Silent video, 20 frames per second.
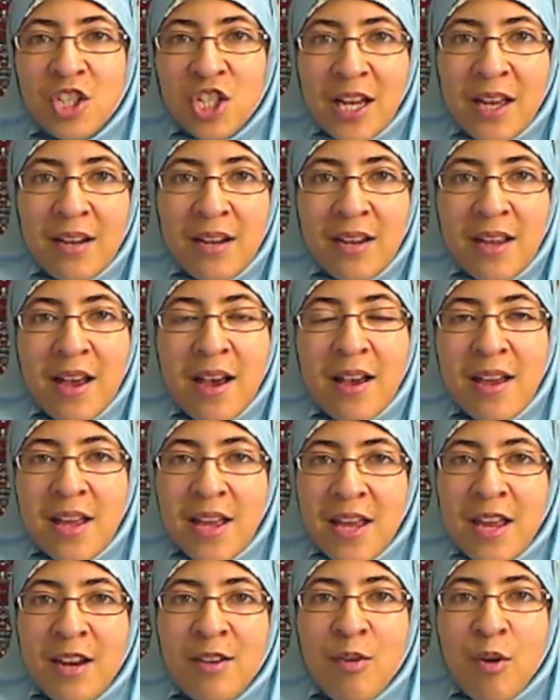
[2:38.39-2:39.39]
jariyah,
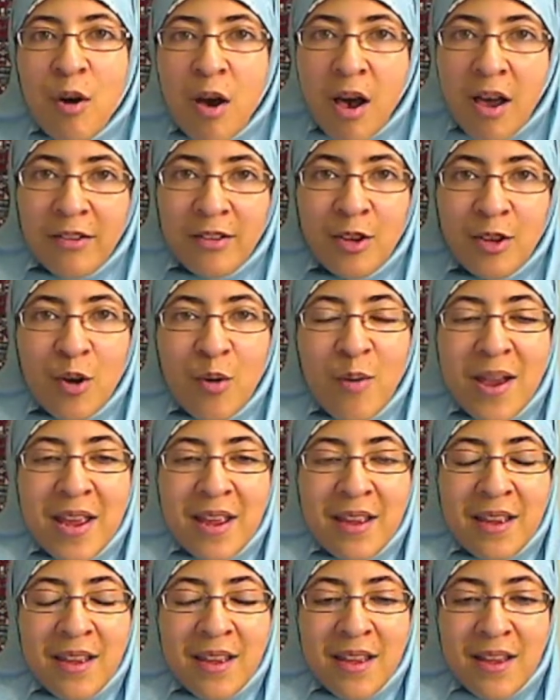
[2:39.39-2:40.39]
an
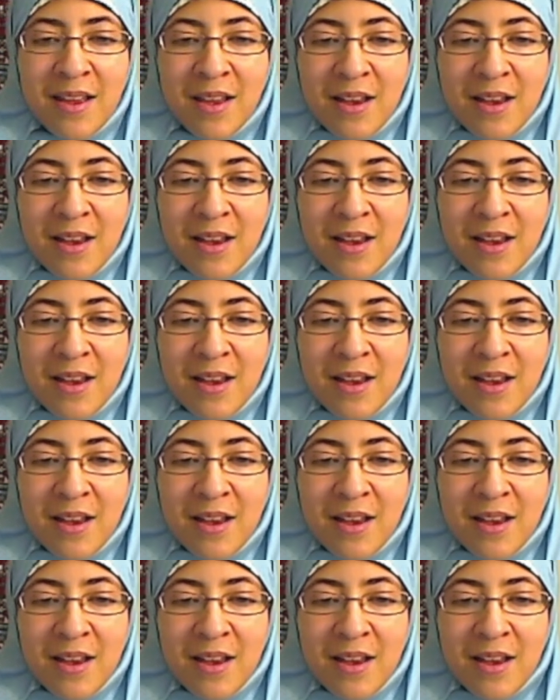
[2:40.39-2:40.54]
ongoing